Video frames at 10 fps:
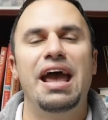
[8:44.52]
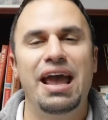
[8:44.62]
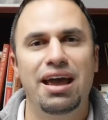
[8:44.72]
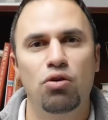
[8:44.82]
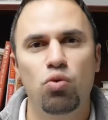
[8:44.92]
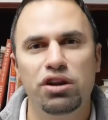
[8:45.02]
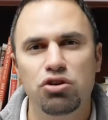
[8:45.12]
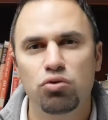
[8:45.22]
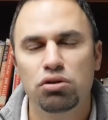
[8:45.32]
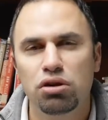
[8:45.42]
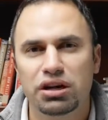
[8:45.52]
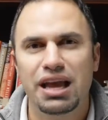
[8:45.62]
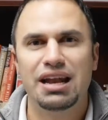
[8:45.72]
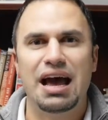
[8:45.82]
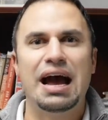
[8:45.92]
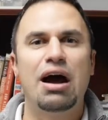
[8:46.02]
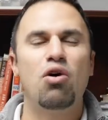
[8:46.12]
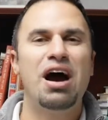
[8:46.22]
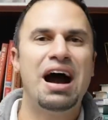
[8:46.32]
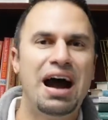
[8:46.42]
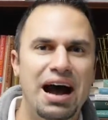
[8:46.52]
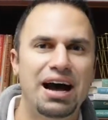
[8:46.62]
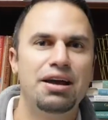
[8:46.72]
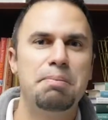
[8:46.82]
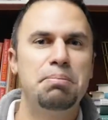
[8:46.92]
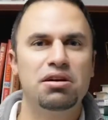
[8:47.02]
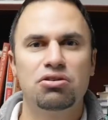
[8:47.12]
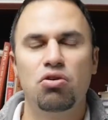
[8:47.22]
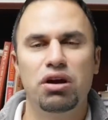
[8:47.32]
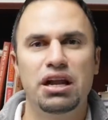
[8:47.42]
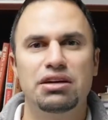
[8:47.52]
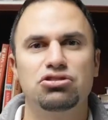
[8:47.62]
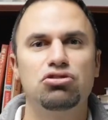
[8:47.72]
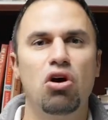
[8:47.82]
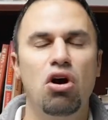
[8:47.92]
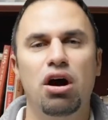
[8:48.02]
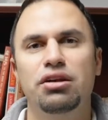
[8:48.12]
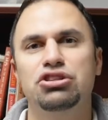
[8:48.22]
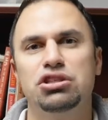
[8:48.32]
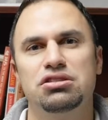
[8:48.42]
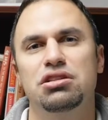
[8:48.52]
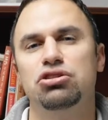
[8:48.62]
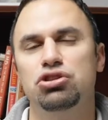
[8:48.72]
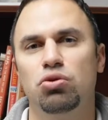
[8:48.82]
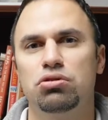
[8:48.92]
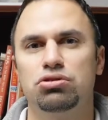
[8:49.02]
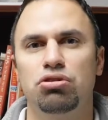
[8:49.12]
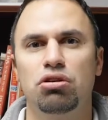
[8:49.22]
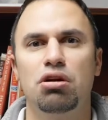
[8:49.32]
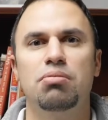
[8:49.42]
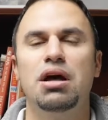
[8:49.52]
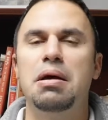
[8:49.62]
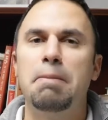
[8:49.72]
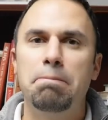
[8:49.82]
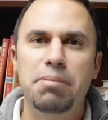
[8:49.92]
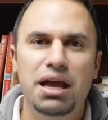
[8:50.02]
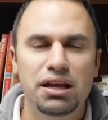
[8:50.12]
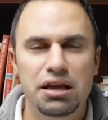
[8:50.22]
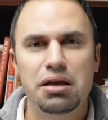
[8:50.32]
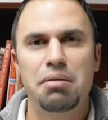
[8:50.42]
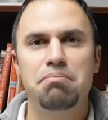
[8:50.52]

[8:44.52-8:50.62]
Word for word: And when you look at how high Bitcoin has gone just in the short term, many